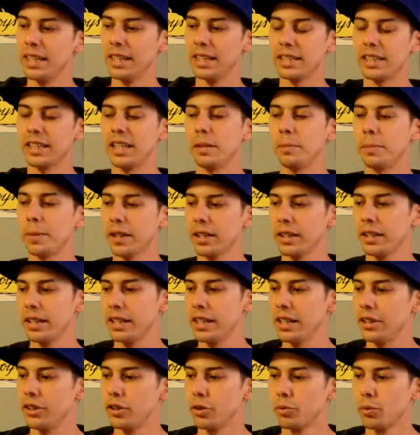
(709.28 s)

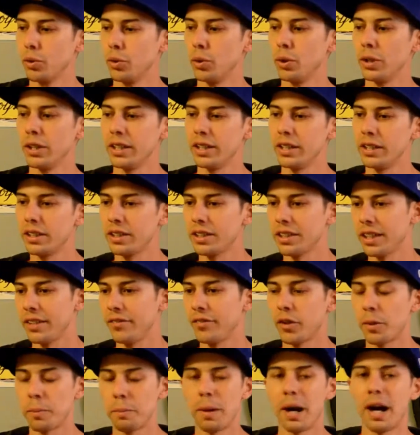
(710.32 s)
typically the rule is
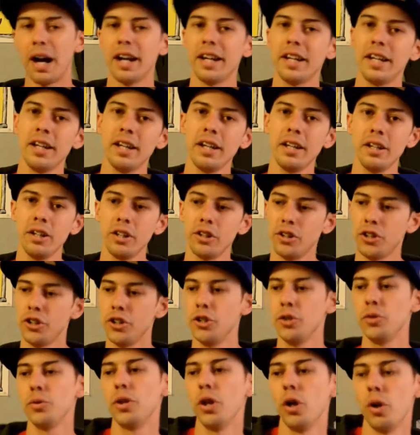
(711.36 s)
if you're buying,
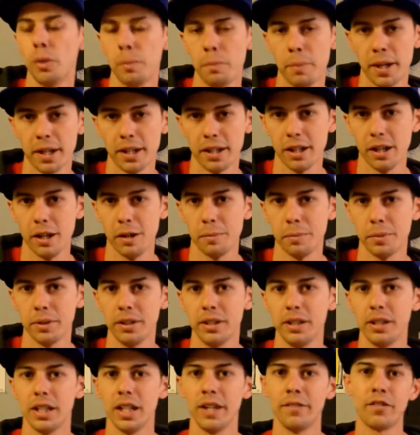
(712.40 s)
you go and pick it up.
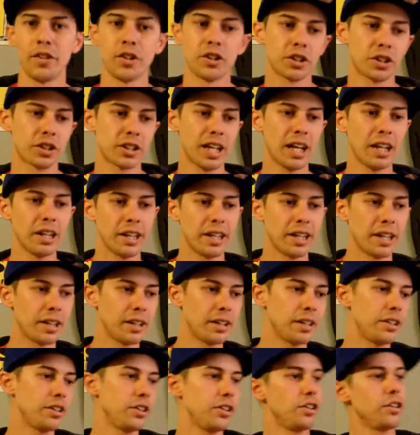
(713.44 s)
If you're
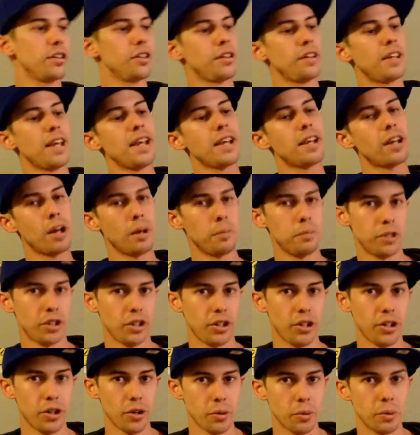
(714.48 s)
selling, they come to
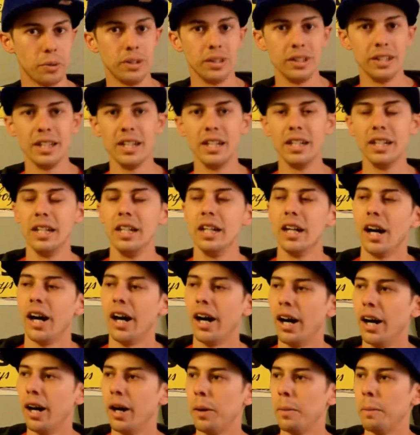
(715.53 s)
you.
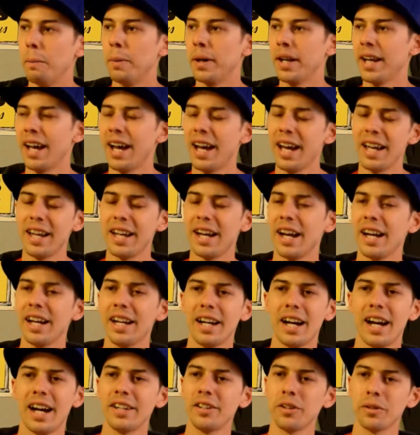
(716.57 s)
Uh, but I,
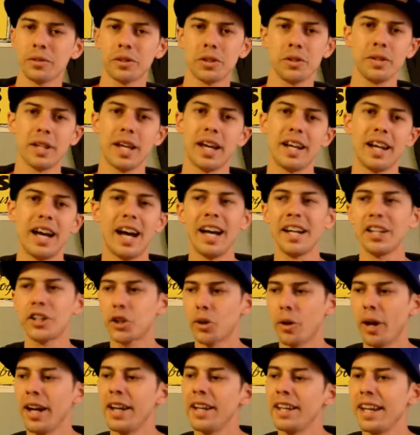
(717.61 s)
I, I don't do that. I
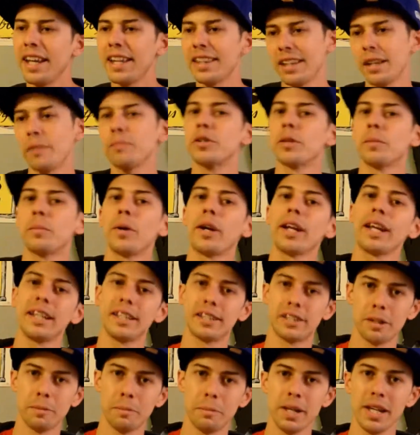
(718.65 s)
try and get them to bring it
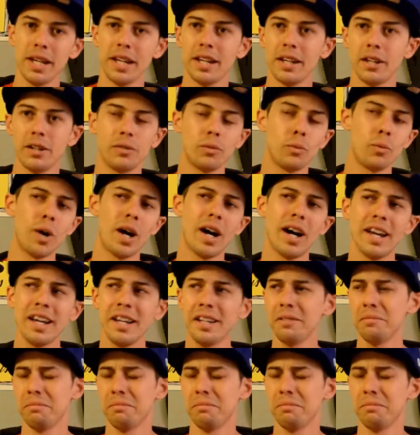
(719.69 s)
to me. Why?